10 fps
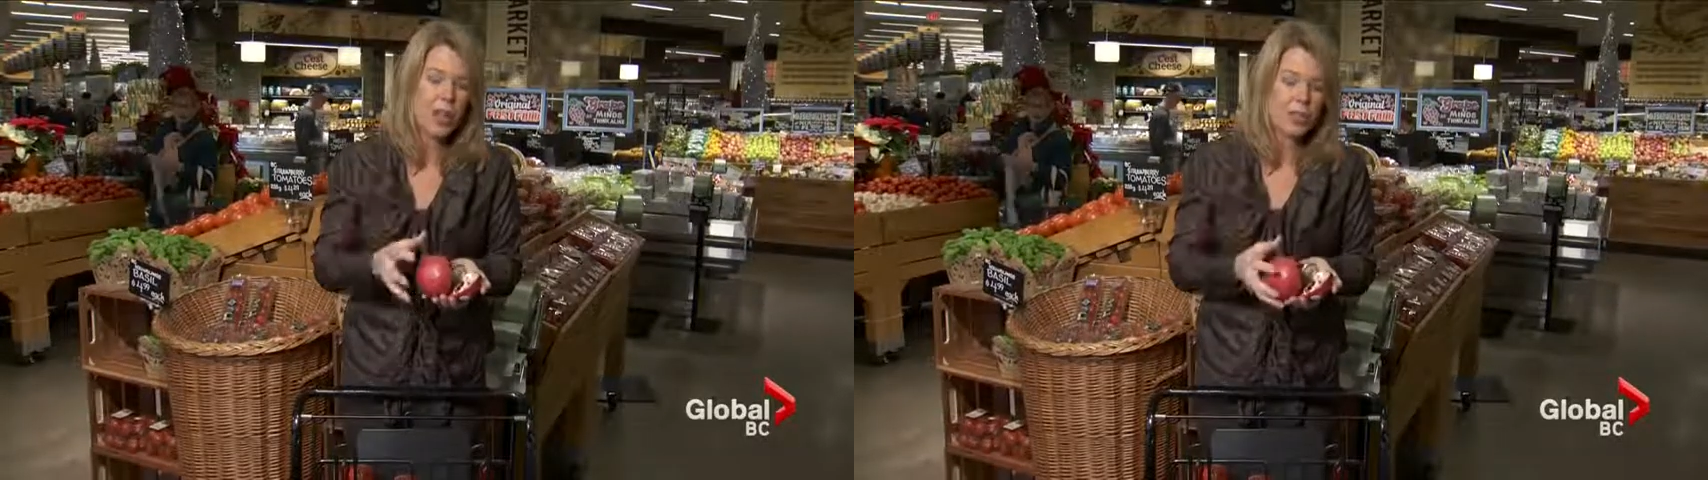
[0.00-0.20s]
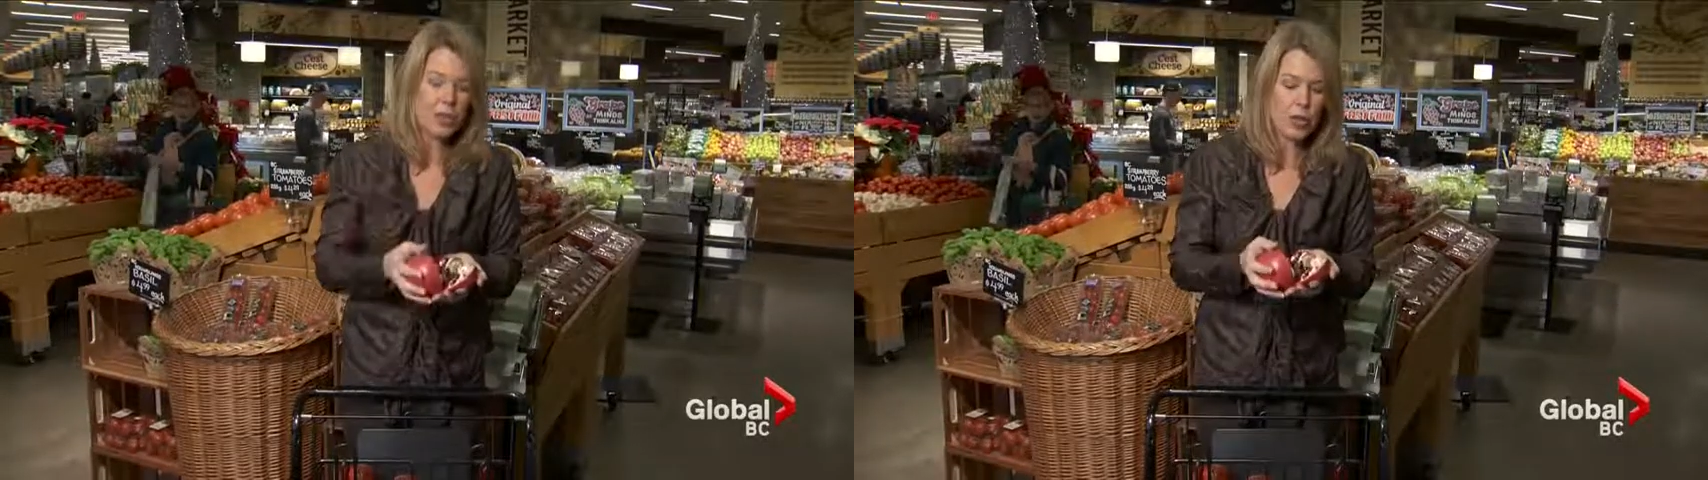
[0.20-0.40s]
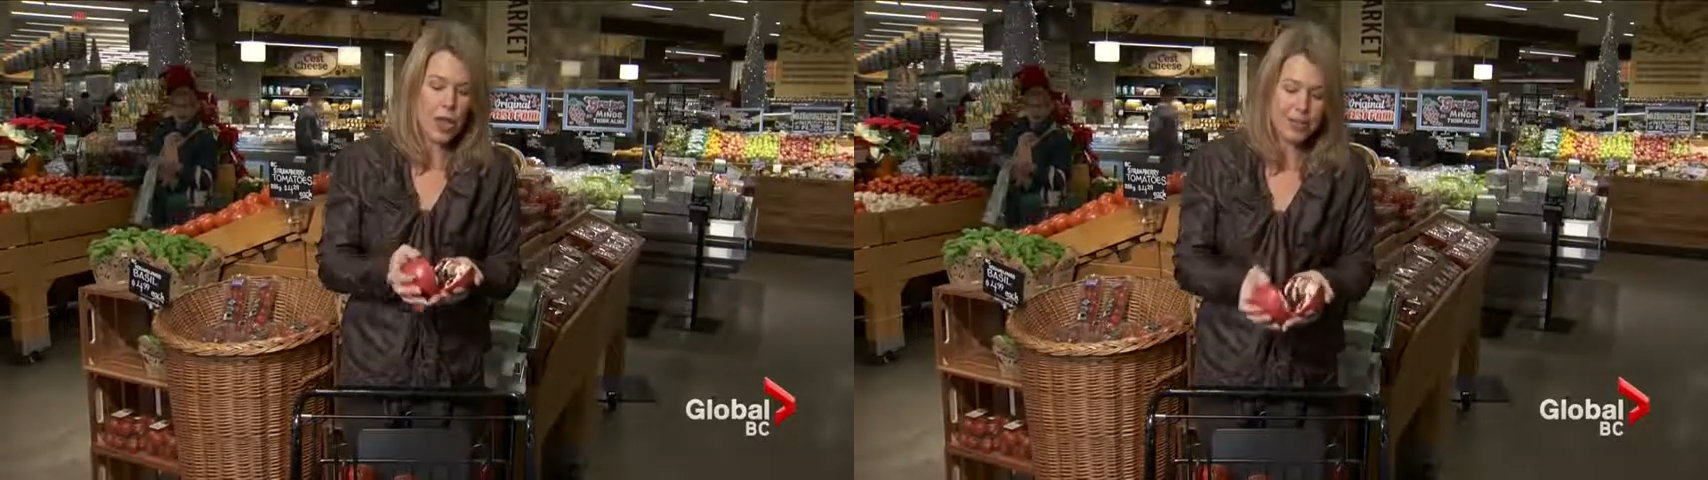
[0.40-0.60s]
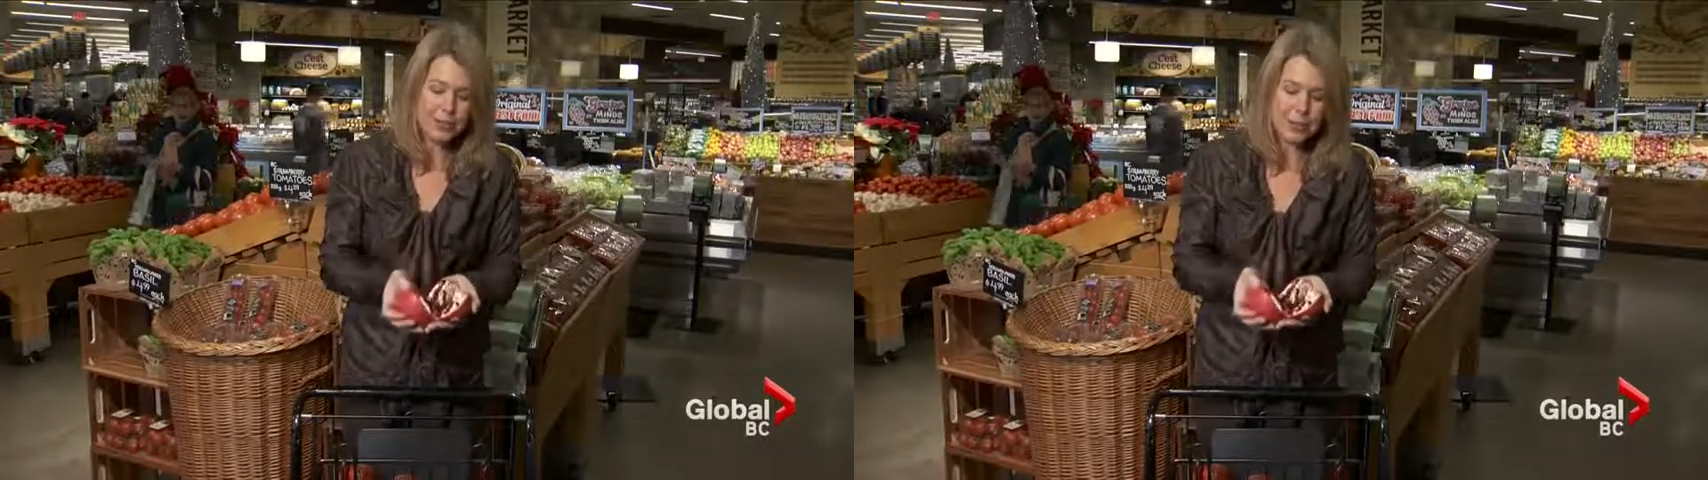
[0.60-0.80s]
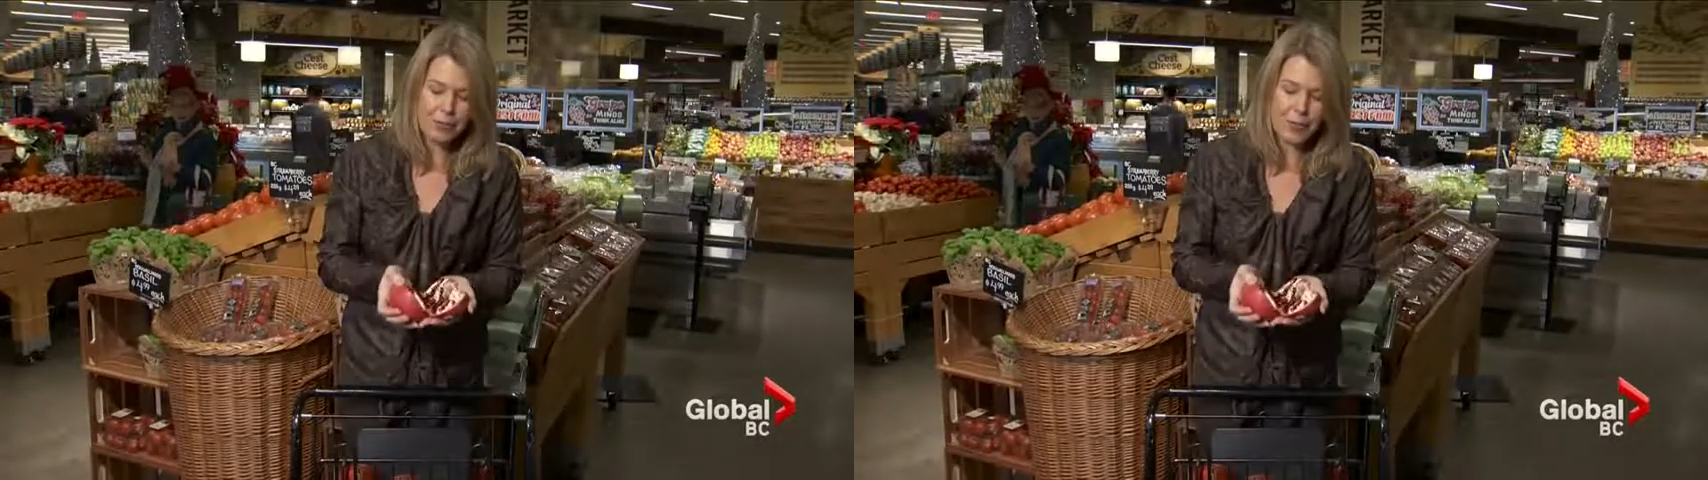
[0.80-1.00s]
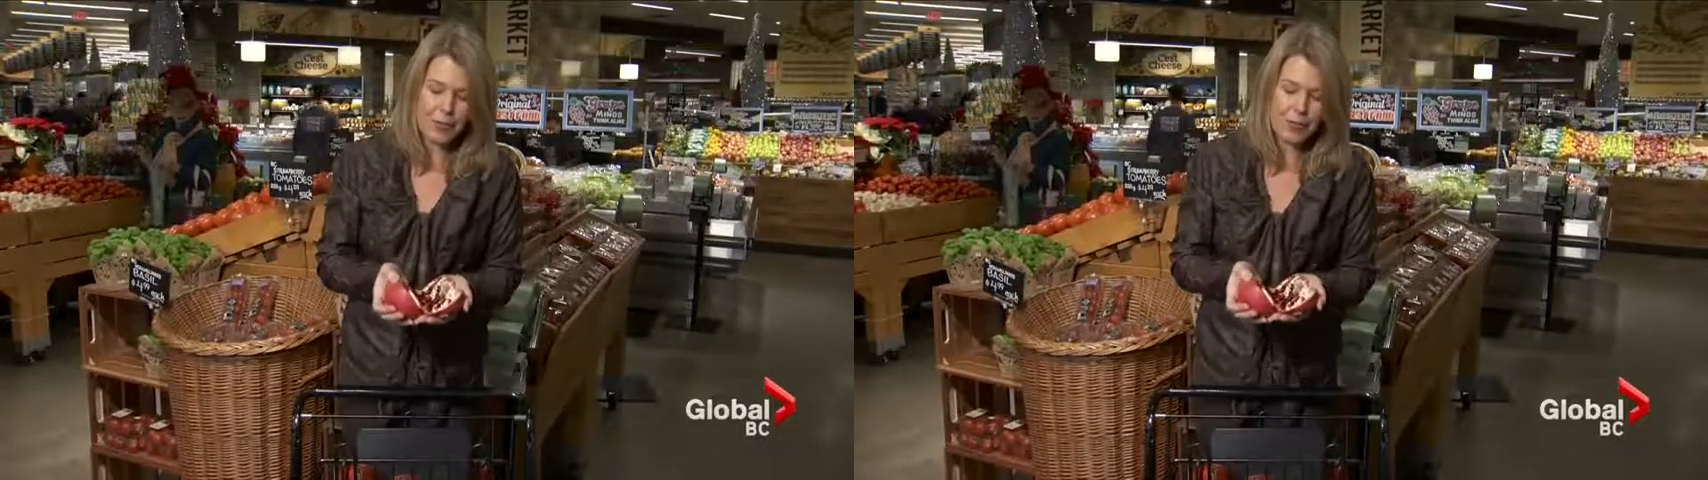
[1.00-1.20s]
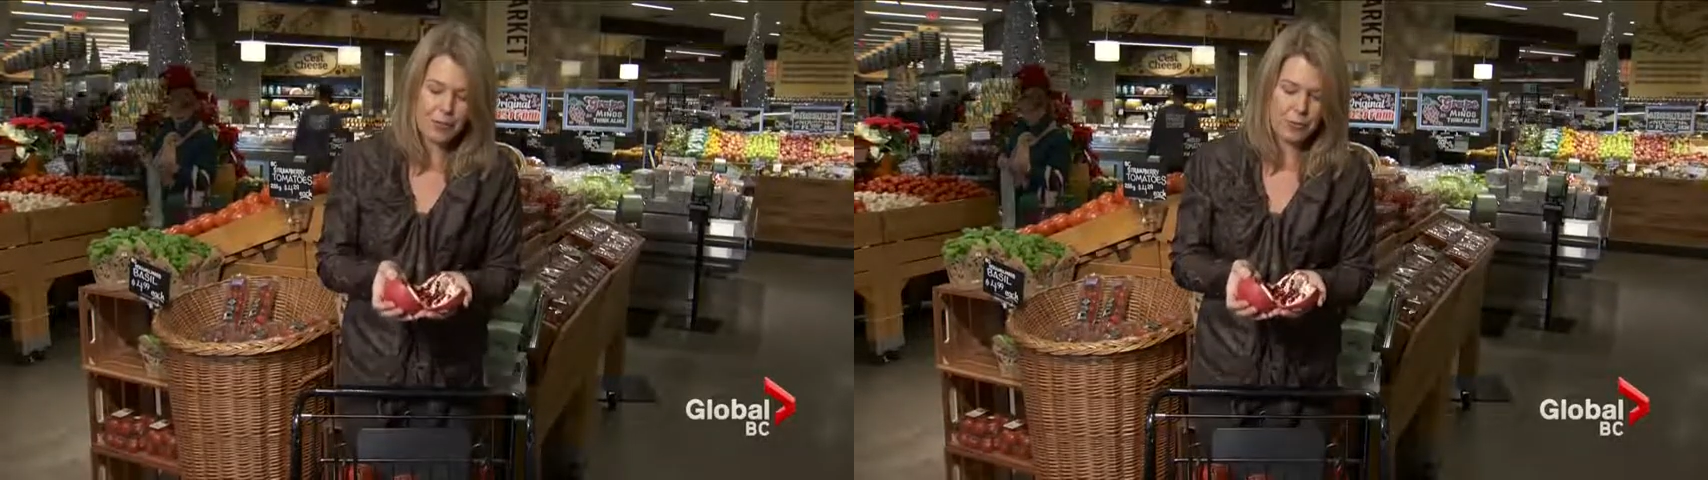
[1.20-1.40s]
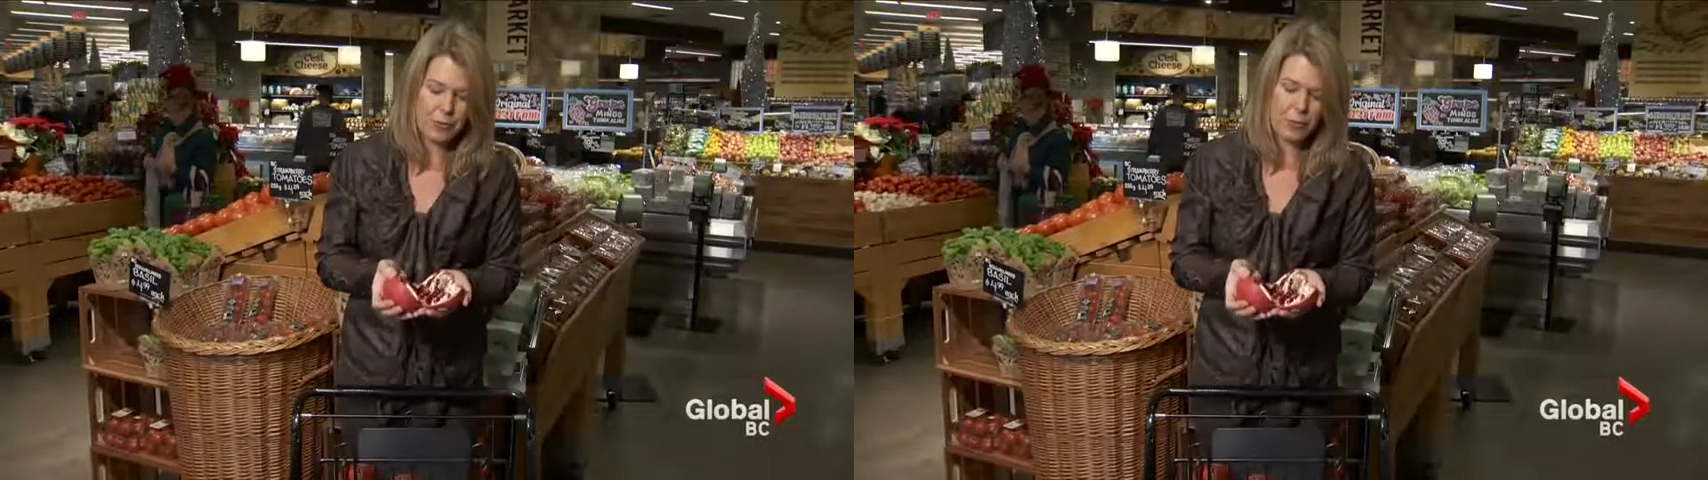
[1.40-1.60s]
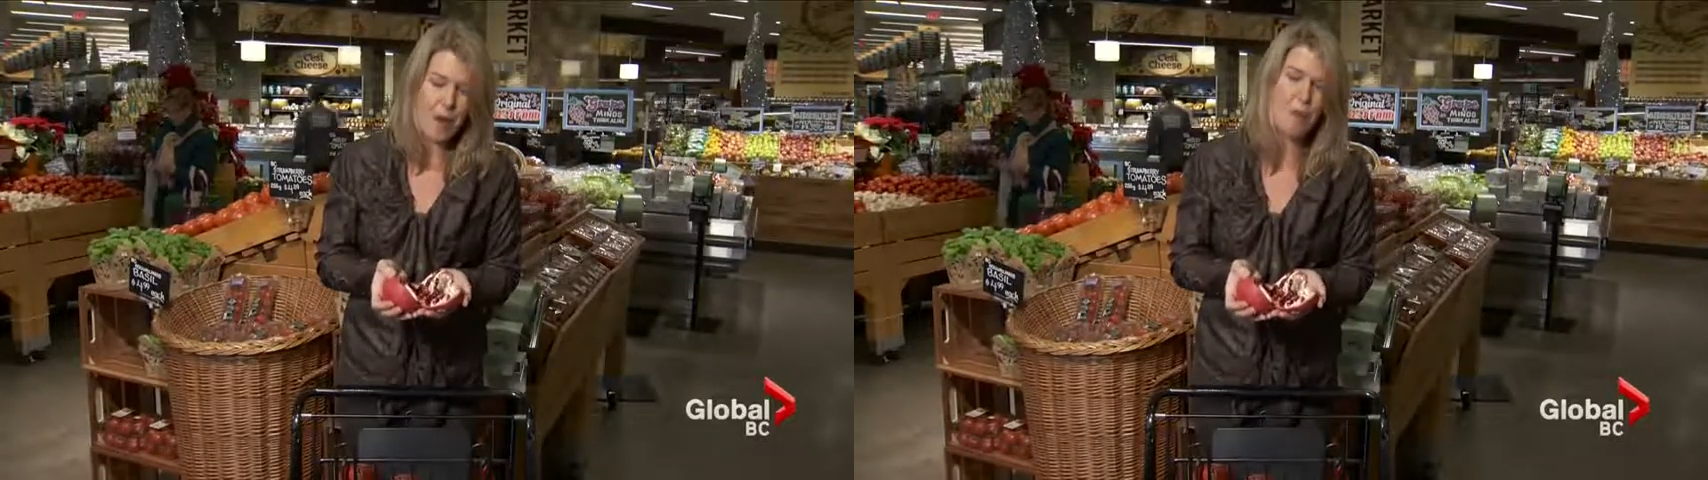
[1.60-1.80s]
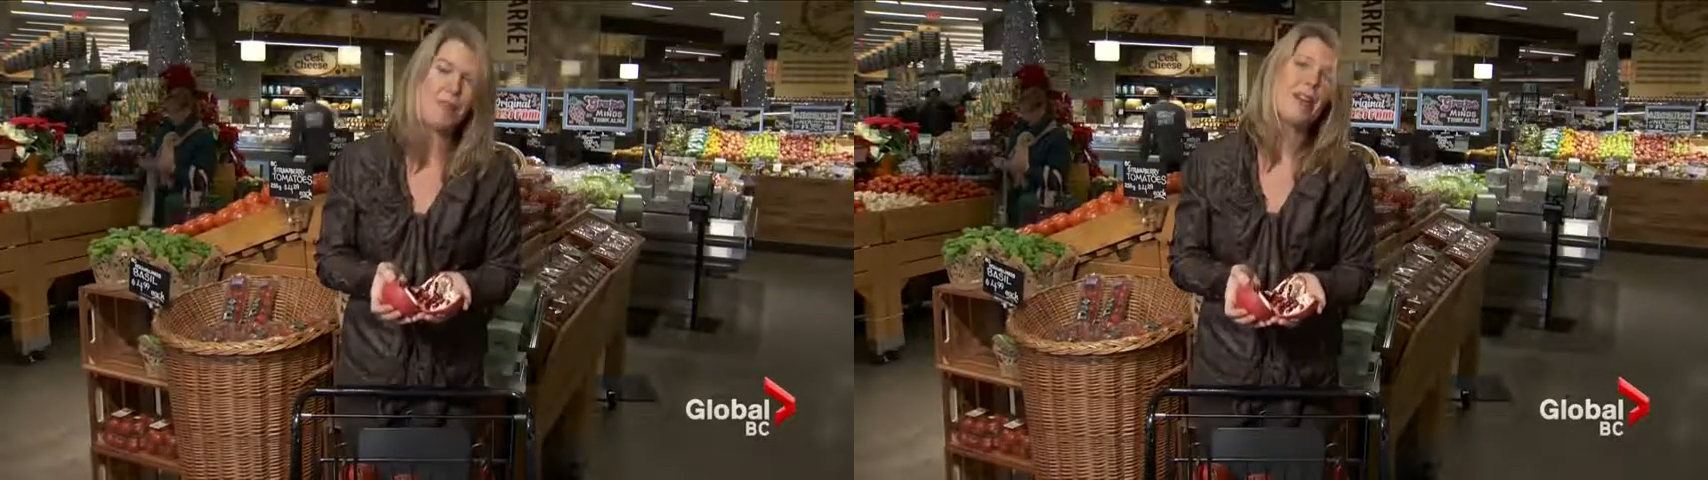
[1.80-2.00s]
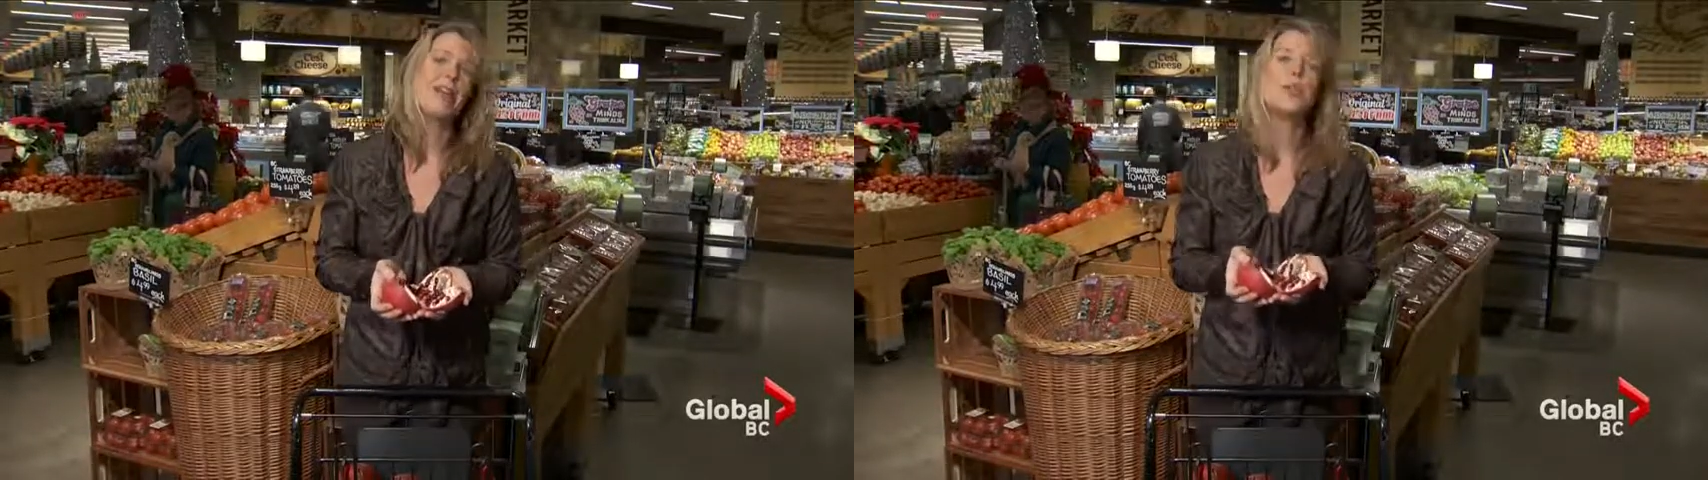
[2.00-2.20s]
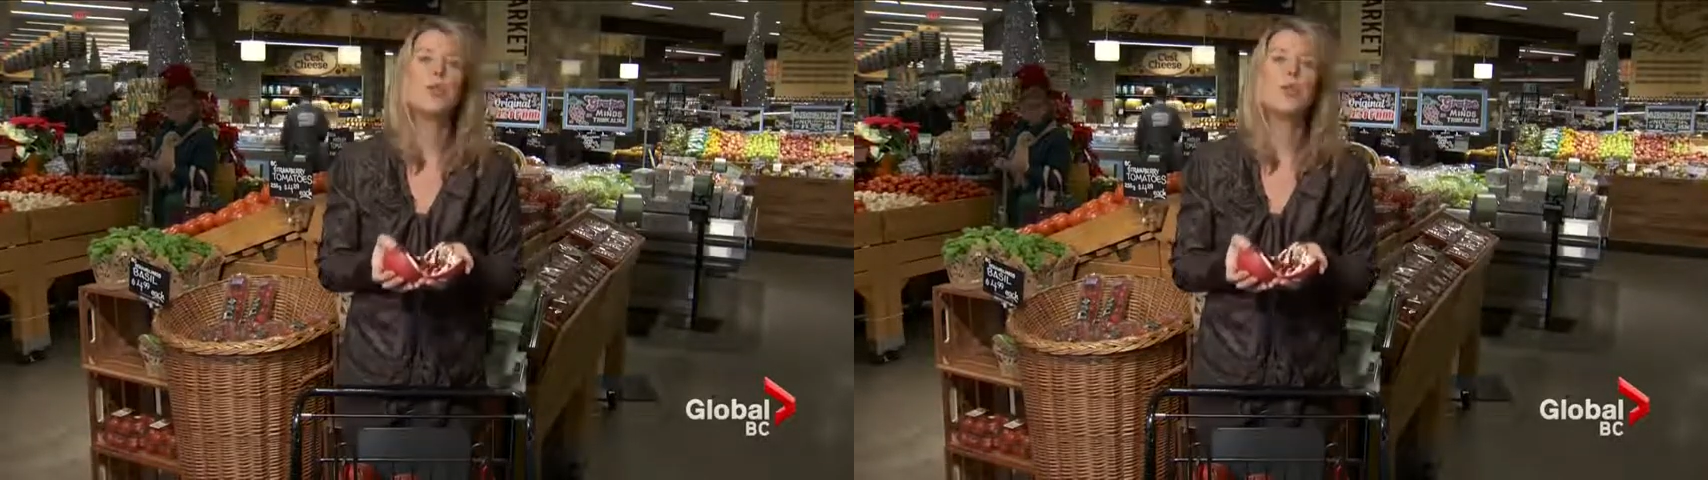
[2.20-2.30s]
So lots of different uses for your pomegranate.